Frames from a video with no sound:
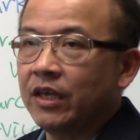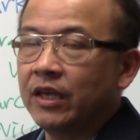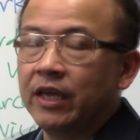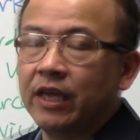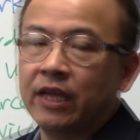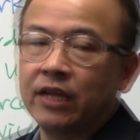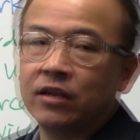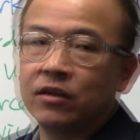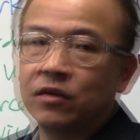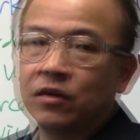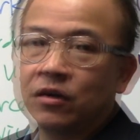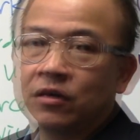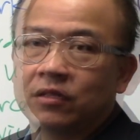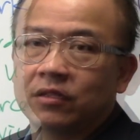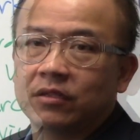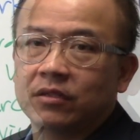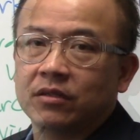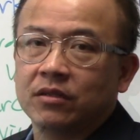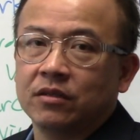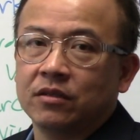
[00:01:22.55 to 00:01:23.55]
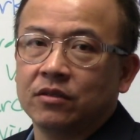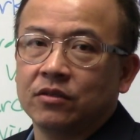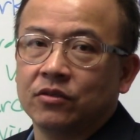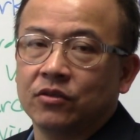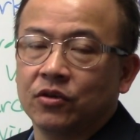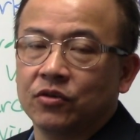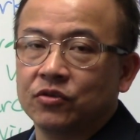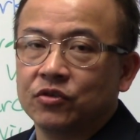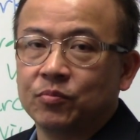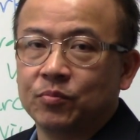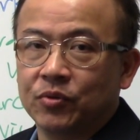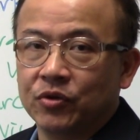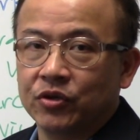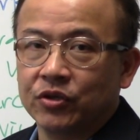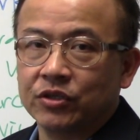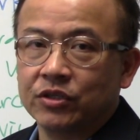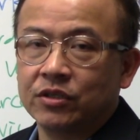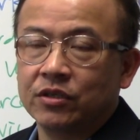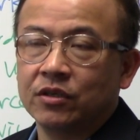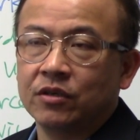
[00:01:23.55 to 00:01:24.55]
and those
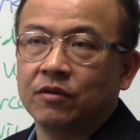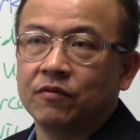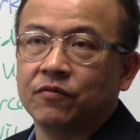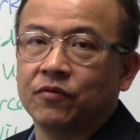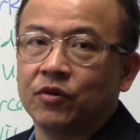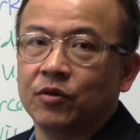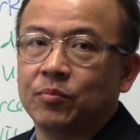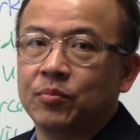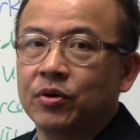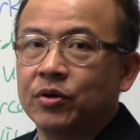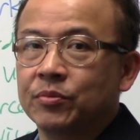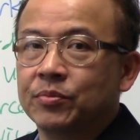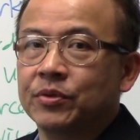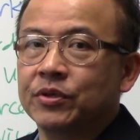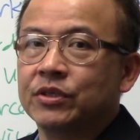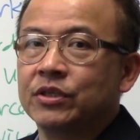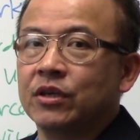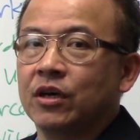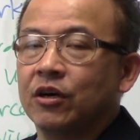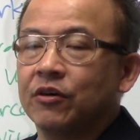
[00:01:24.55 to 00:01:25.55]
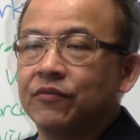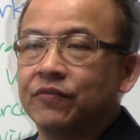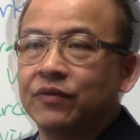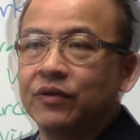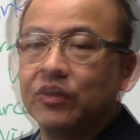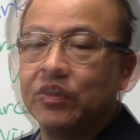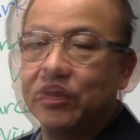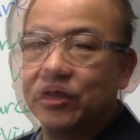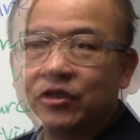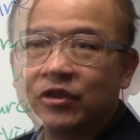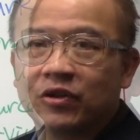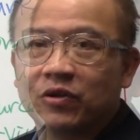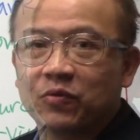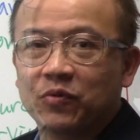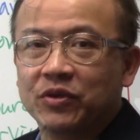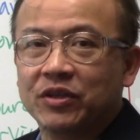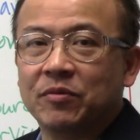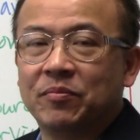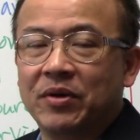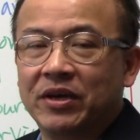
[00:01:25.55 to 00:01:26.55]
books for the purpose of familiar
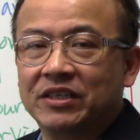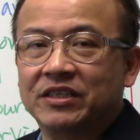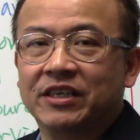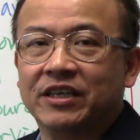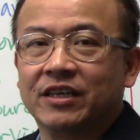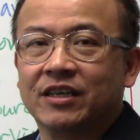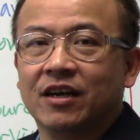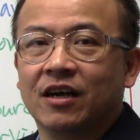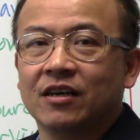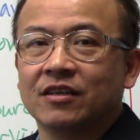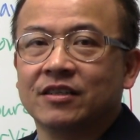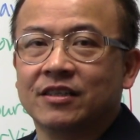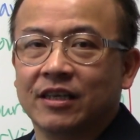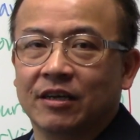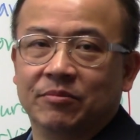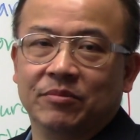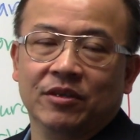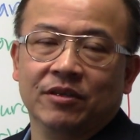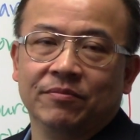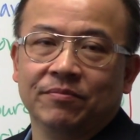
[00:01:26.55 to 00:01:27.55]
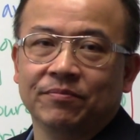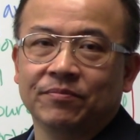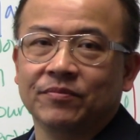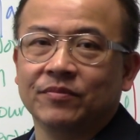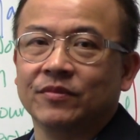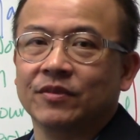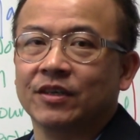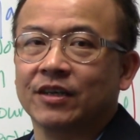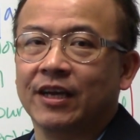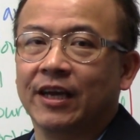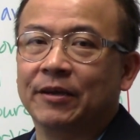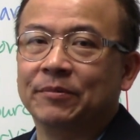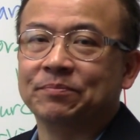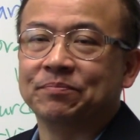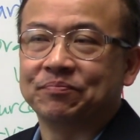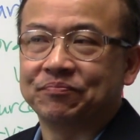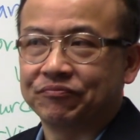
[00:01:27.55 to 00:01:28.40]
with the basic concept. Okay,